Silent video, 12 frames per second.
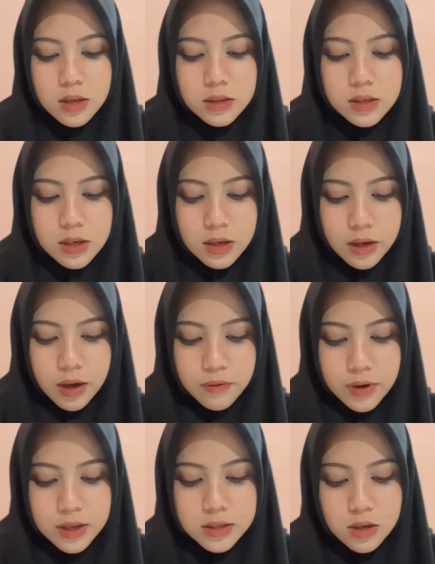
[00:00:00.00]
the
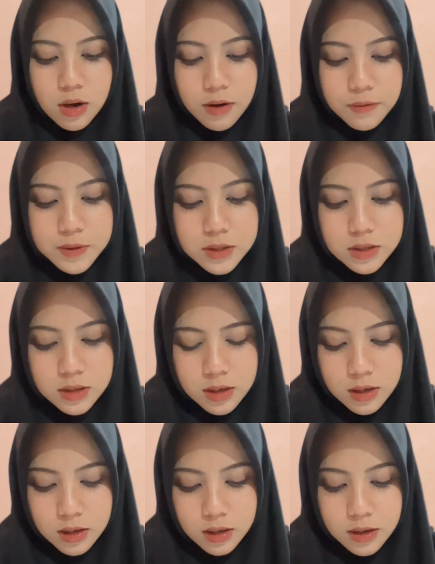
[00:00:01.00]
create office,
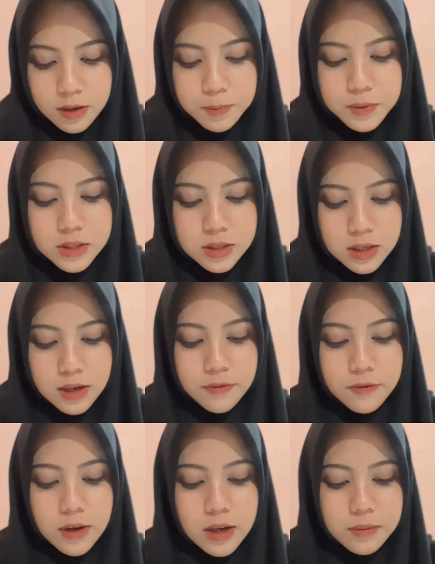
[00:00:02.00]
a
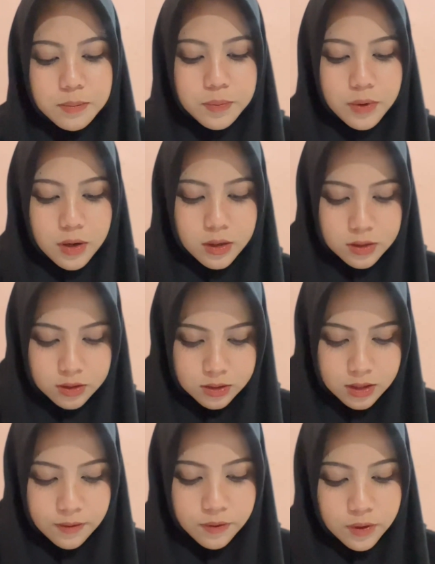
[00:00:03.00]
positive and
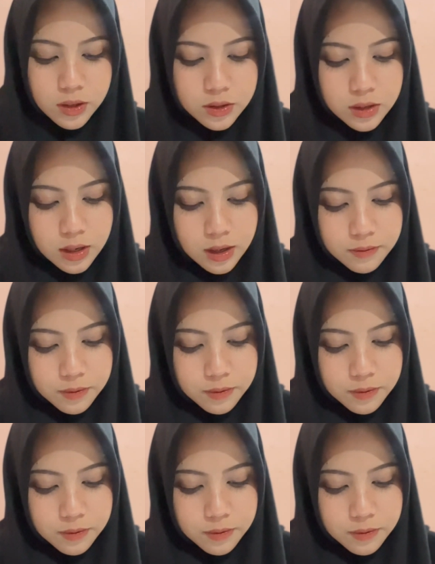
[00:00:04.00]
productive learning